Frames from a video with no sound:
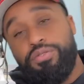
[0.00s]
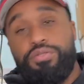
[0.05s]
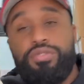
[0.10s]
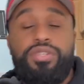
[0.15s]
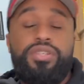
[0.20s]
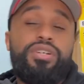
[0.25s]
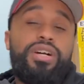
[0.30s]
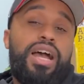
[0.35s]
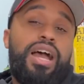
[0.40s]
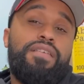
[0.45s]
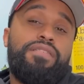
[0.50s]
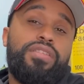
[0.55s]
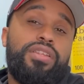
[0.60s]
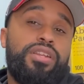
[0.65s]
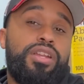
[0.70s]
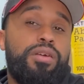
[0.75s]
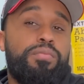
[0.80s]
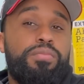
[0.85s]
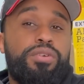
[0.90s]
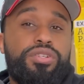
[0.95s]
you still have the
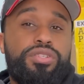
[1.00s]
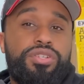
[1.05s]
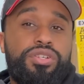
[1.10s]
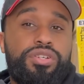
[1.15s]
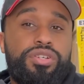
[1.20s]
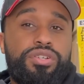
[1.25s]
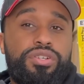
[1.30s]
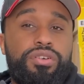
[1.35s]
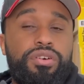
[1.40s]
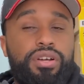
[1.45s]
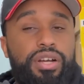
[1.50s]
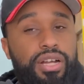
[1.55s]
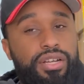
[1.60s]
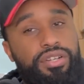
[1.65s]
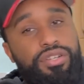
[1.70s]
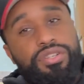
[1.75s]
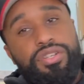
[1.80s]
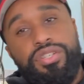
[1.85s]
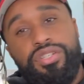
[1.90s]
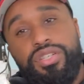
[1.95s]
number to your dog
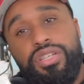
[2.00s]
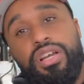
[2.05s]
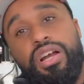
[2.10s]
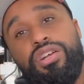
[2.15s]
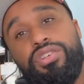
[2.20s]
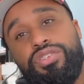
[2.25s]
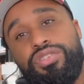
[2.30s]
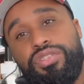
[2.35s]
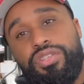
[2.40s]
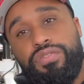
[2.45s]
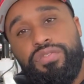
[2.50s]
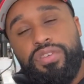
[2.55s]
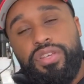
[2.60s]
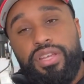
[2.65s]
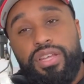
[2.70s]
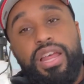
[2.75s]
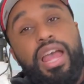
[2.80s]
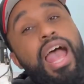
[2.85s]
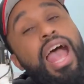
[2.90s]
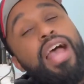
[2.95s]
on your DCR certificate,